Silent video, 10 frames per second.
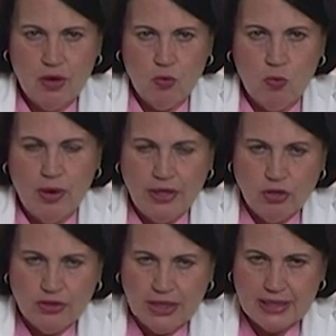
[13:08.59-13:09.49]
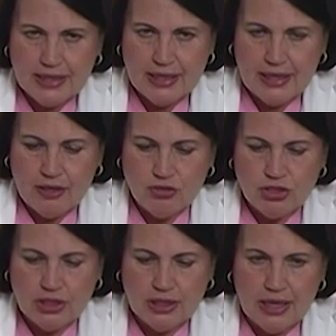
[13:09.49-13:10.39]
When you take that
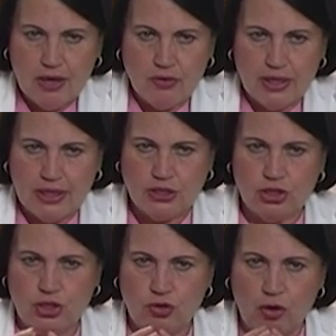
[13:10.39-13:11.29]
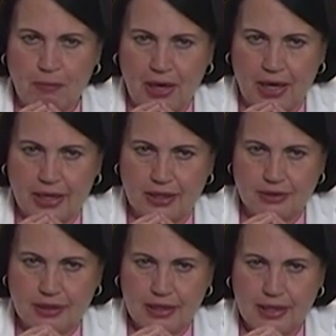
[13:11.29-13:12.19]
energy cloud into your body,
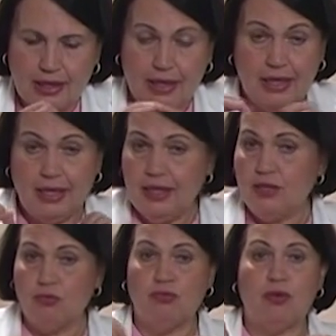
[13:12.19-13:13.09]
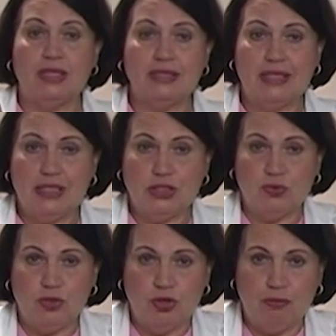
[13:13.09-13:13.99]
it either resonates
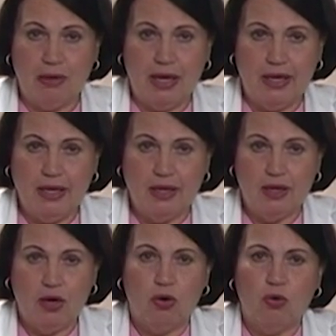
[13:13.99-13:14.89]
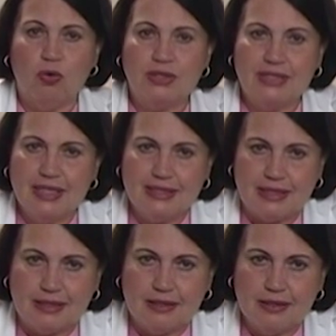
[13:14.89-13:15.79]
with your body or it
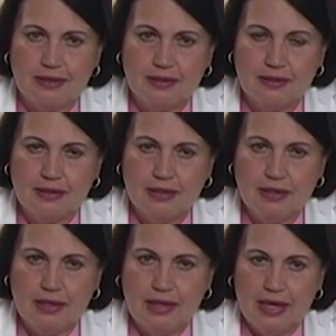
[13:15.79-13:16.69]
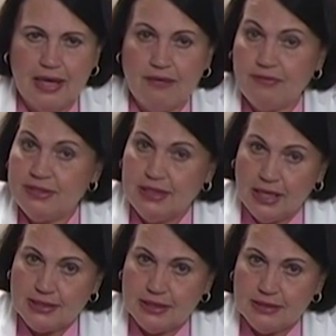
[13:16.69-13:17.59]
doesn't. And if it
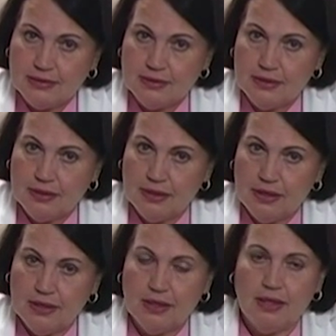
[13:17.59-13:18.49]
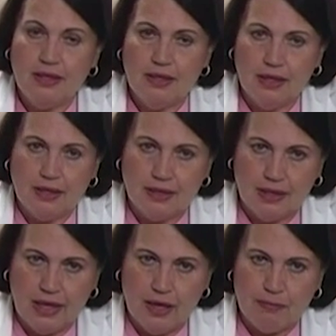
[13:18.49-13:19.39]
doesn't,
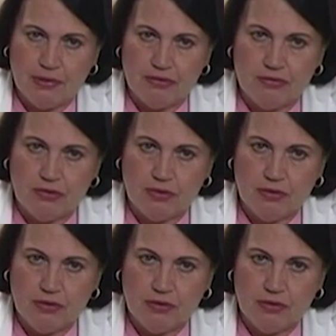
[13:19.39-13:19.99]
nothing happens.